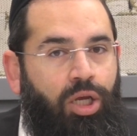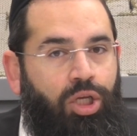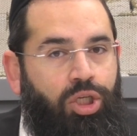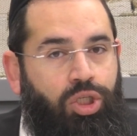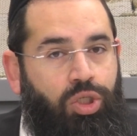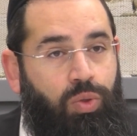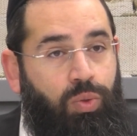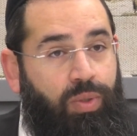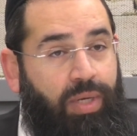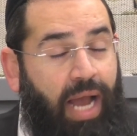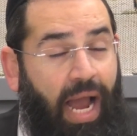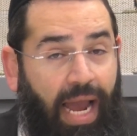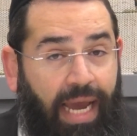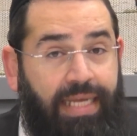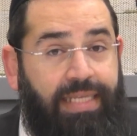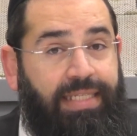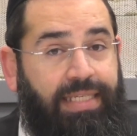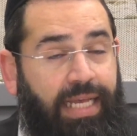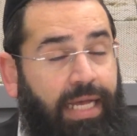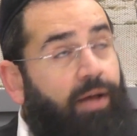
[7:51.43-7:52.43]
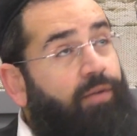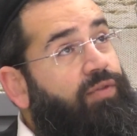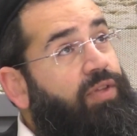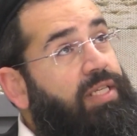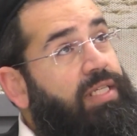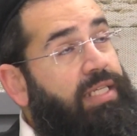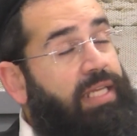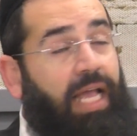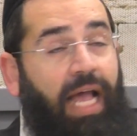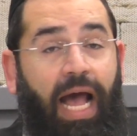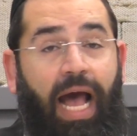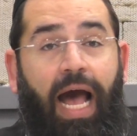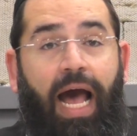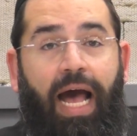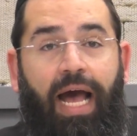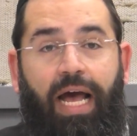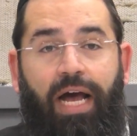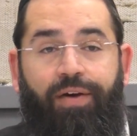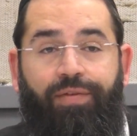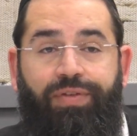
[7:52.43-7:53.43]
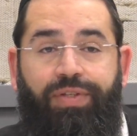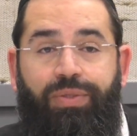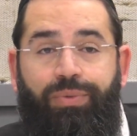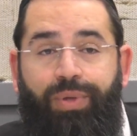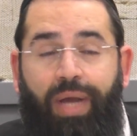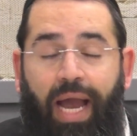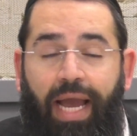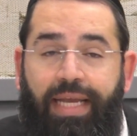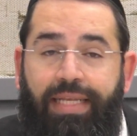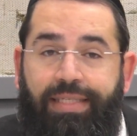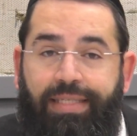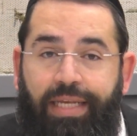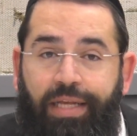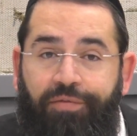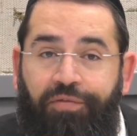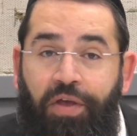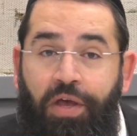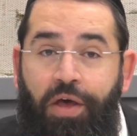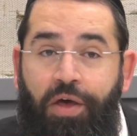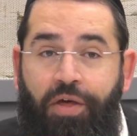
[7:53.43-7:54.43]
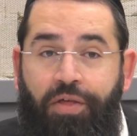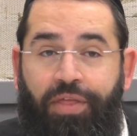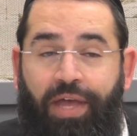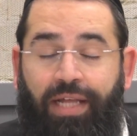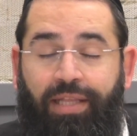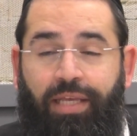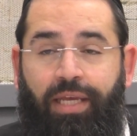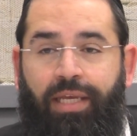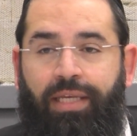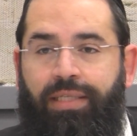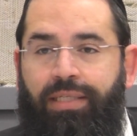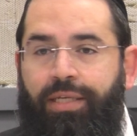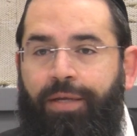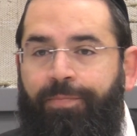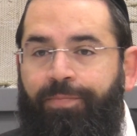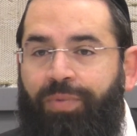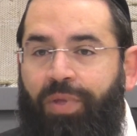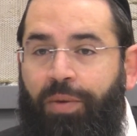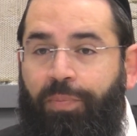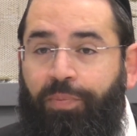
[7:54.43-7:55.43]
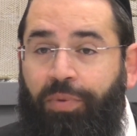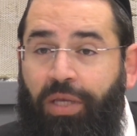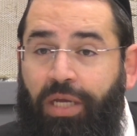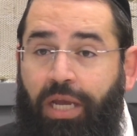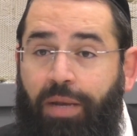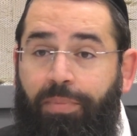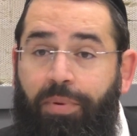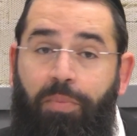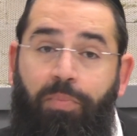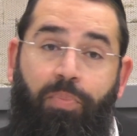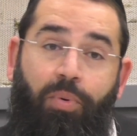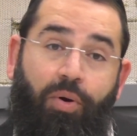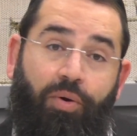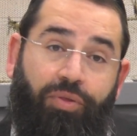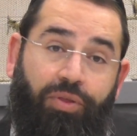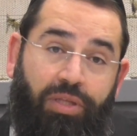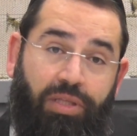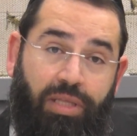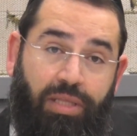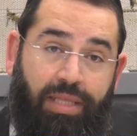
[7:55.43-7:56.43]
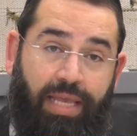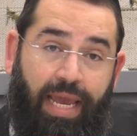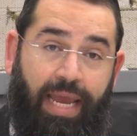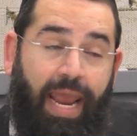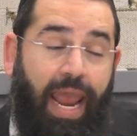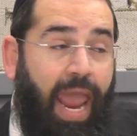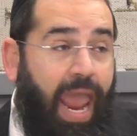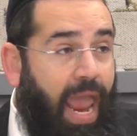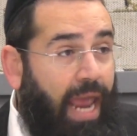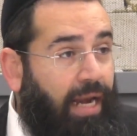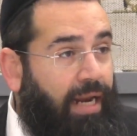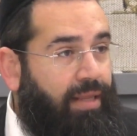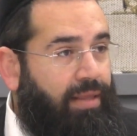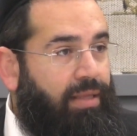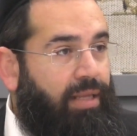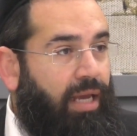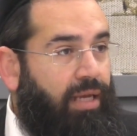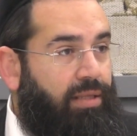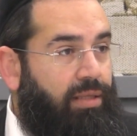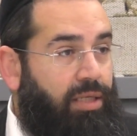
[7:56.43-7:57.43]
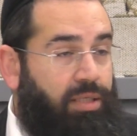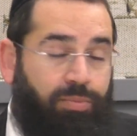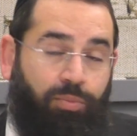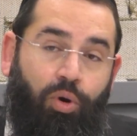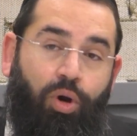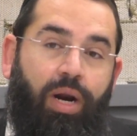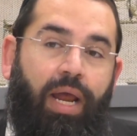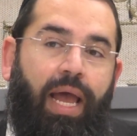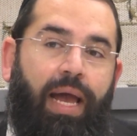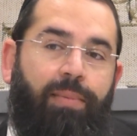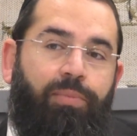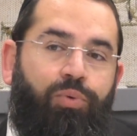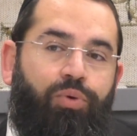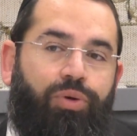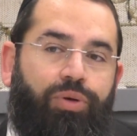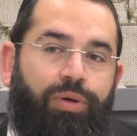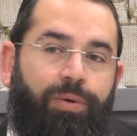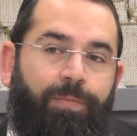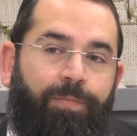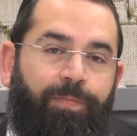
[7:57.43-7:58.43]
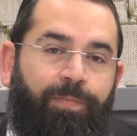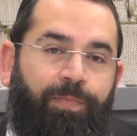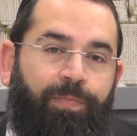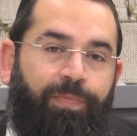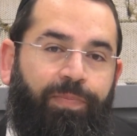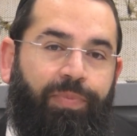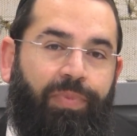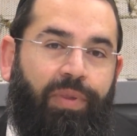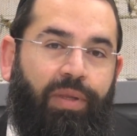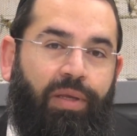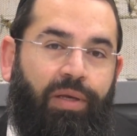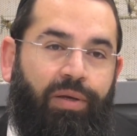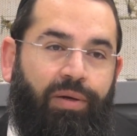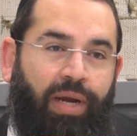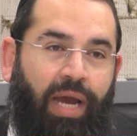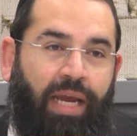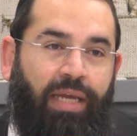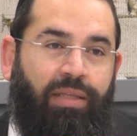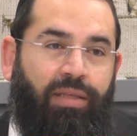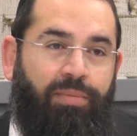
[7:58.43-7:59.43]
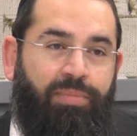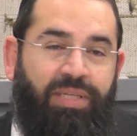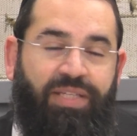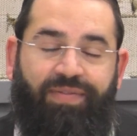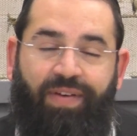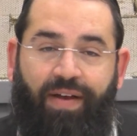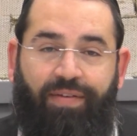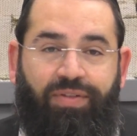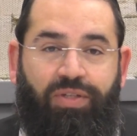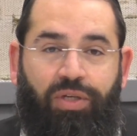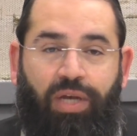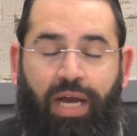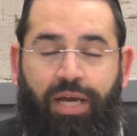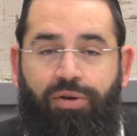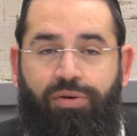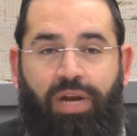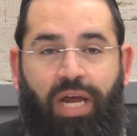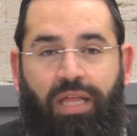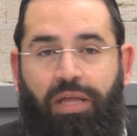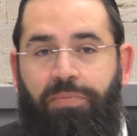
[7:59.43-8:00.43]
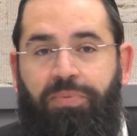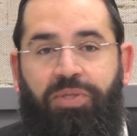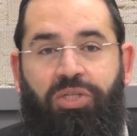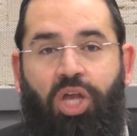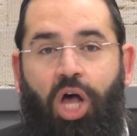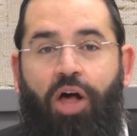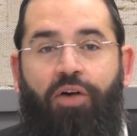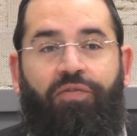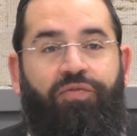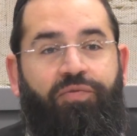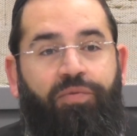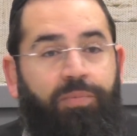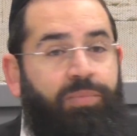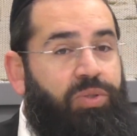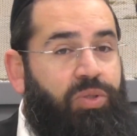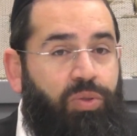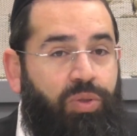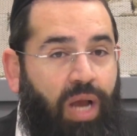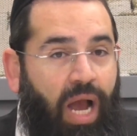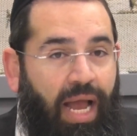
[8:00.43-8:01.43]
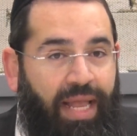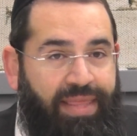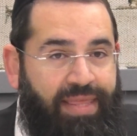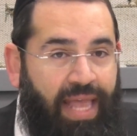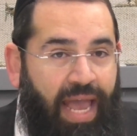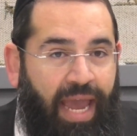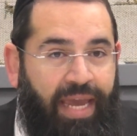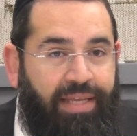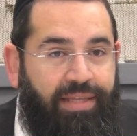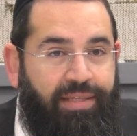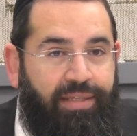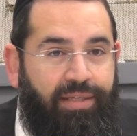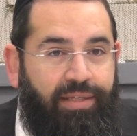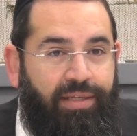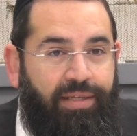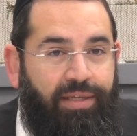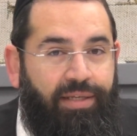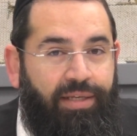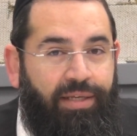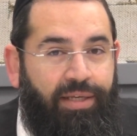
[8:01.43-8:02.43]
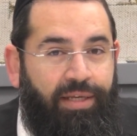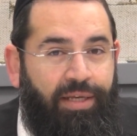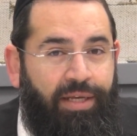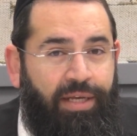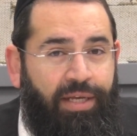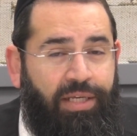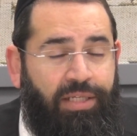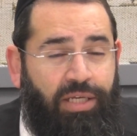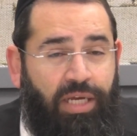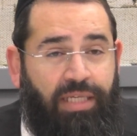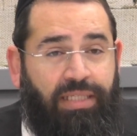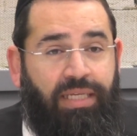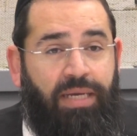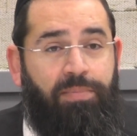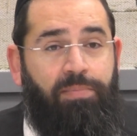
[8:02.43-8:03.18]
Sukkah itself, the schach of Sukkah itself, that is applicable both in the day and at night, is more chamur. Right? The mitzvah of Sukkah, you're not absolved from Sukkah at night. So it's a